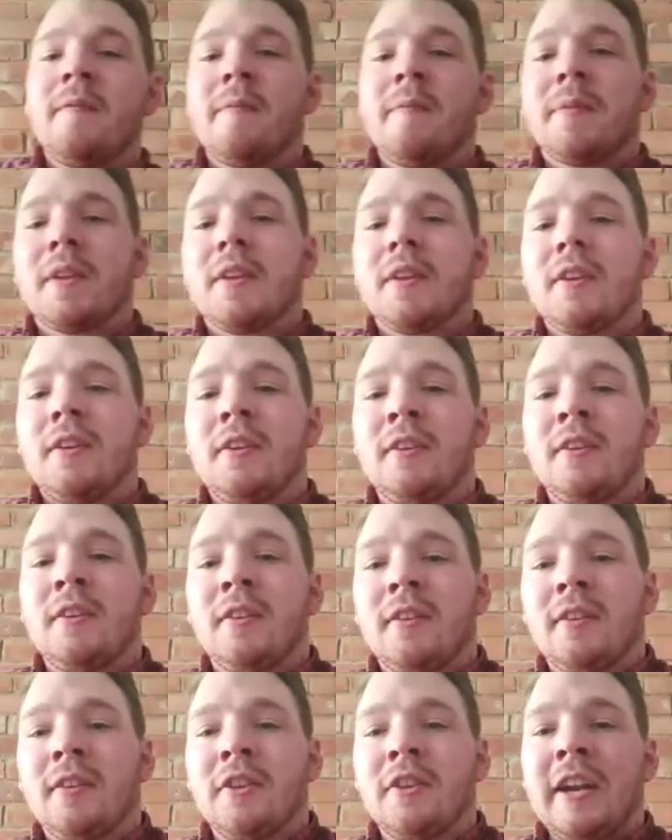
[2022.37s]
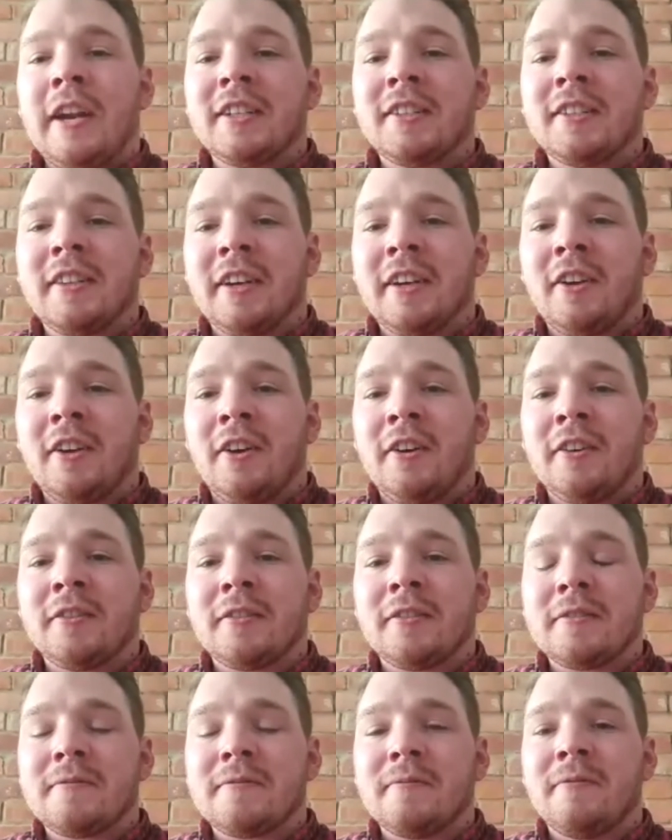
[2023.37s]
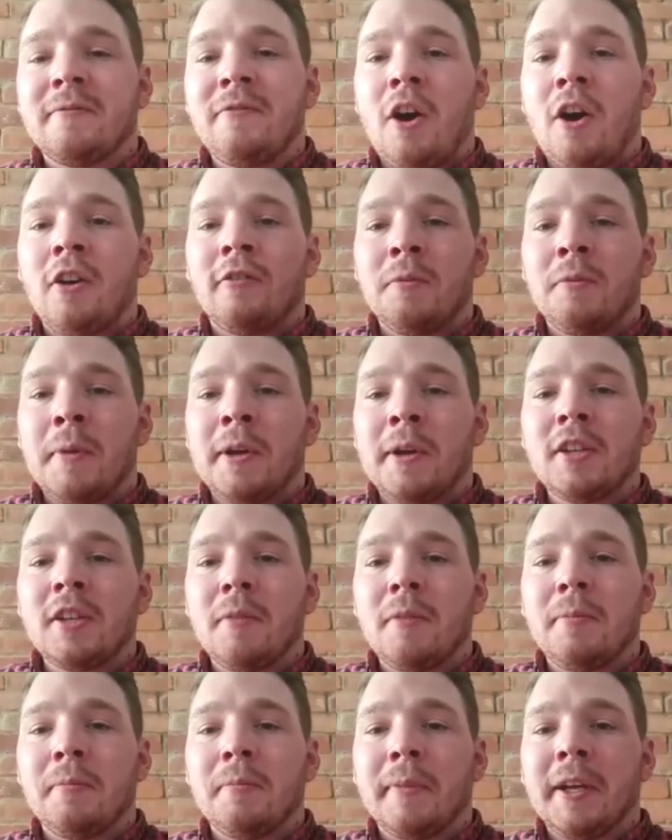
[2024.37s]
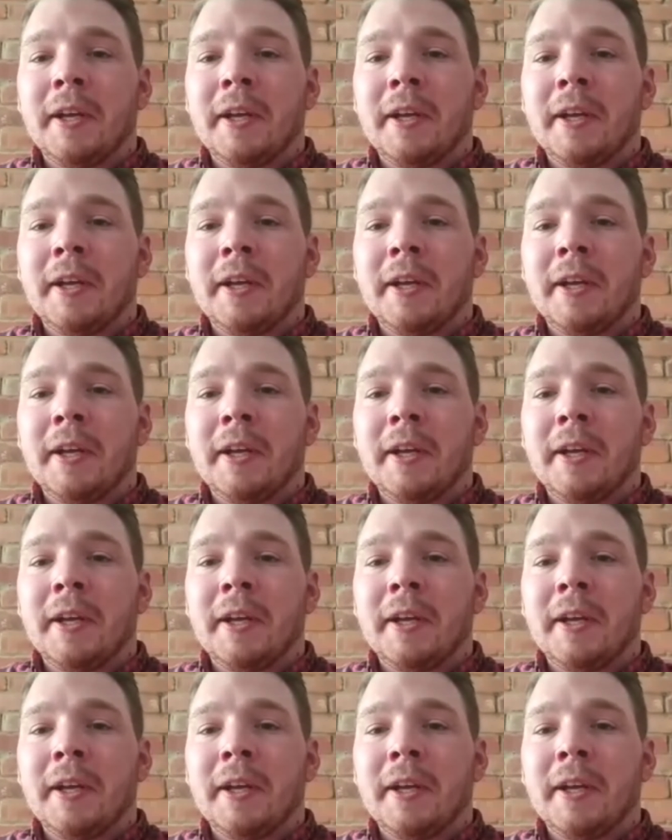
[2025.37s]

And the next thing, and I was four of them on top of me.